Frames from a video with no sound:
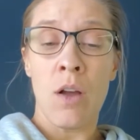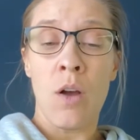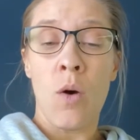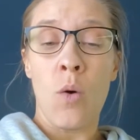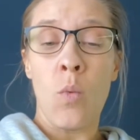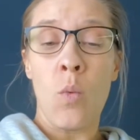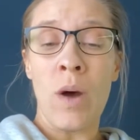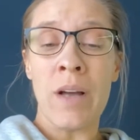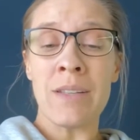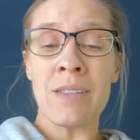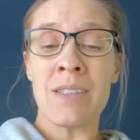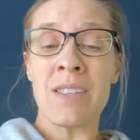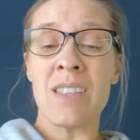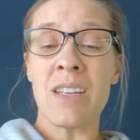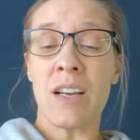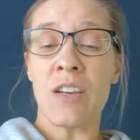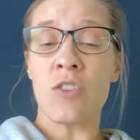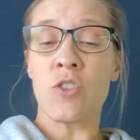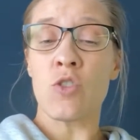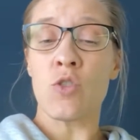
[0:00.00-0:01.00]
One
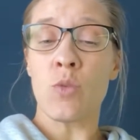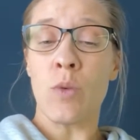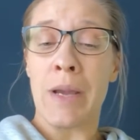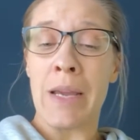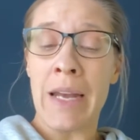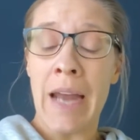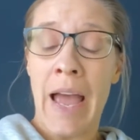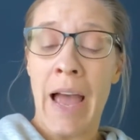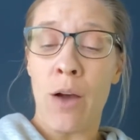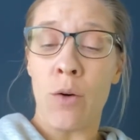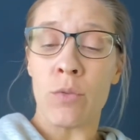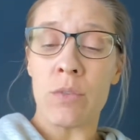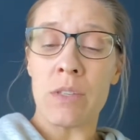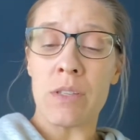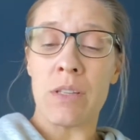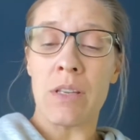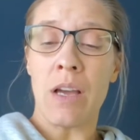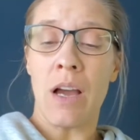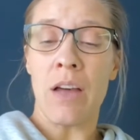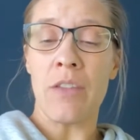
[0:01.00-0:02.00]
stuck straight out,
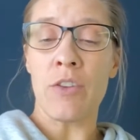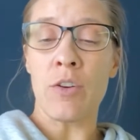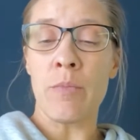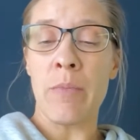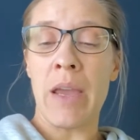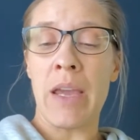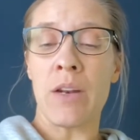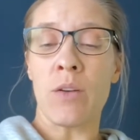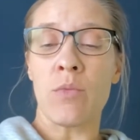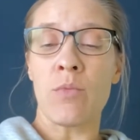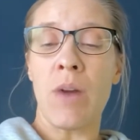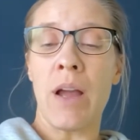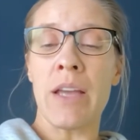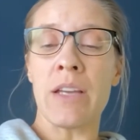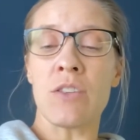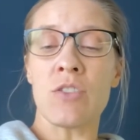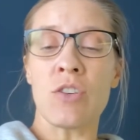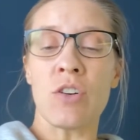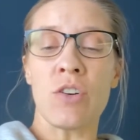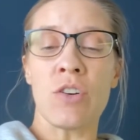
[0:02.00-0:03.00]
the other made a
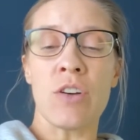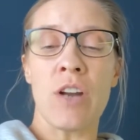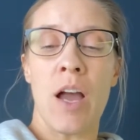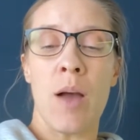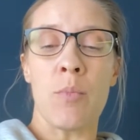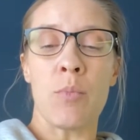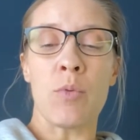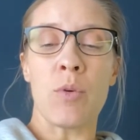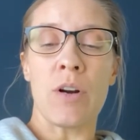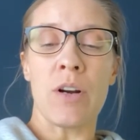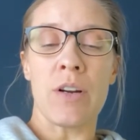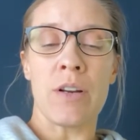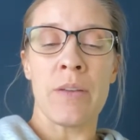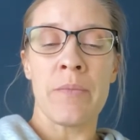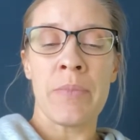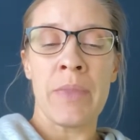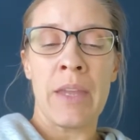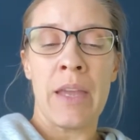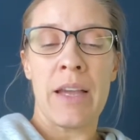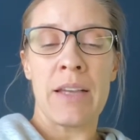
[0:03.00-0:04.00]
right turn upward,
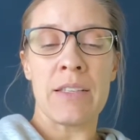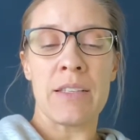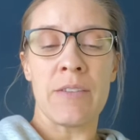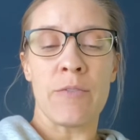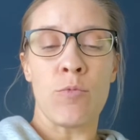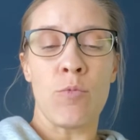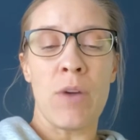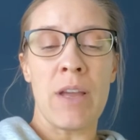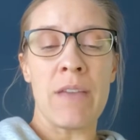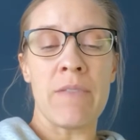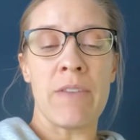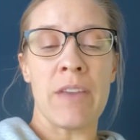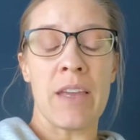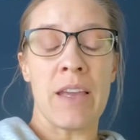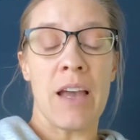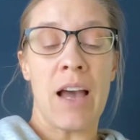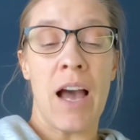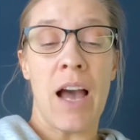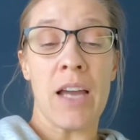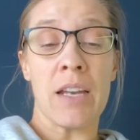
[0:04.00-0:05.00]
as if
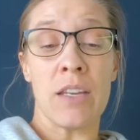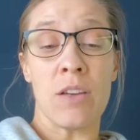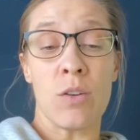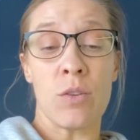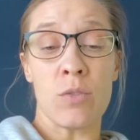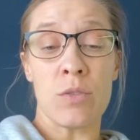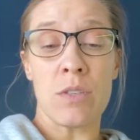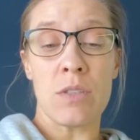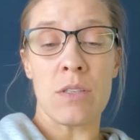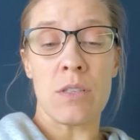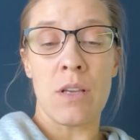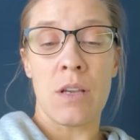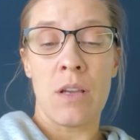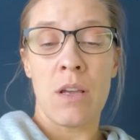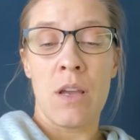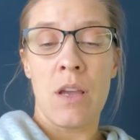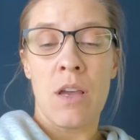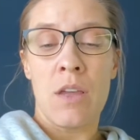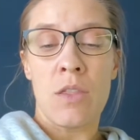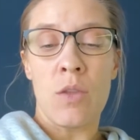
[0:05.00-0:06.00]
waving adios.
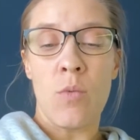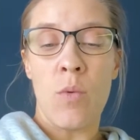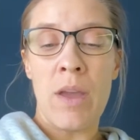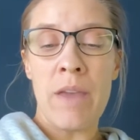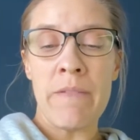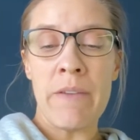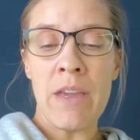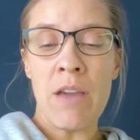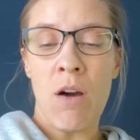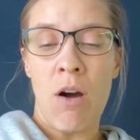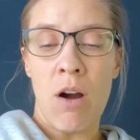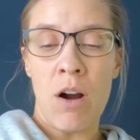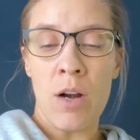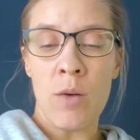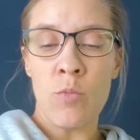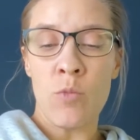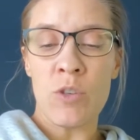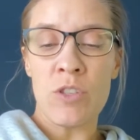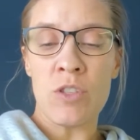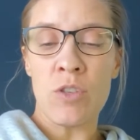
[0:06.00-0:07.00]
The waving
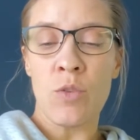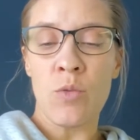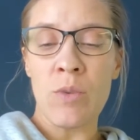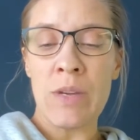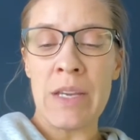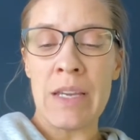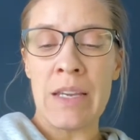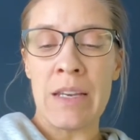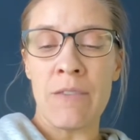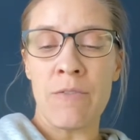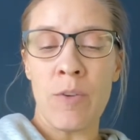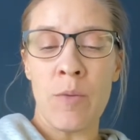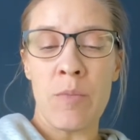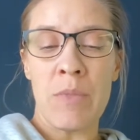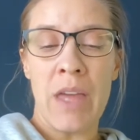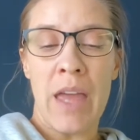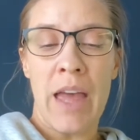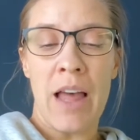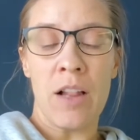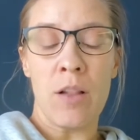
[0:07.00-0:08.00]
arm was green from
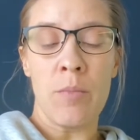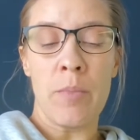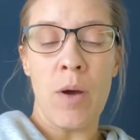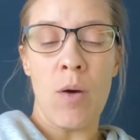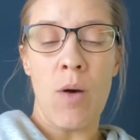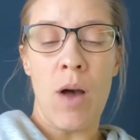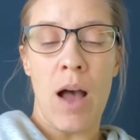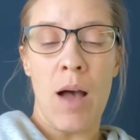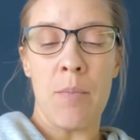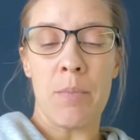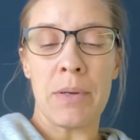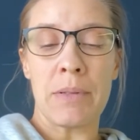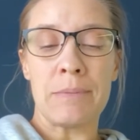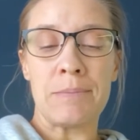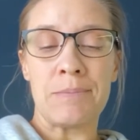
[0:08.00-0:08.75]
the elbow up.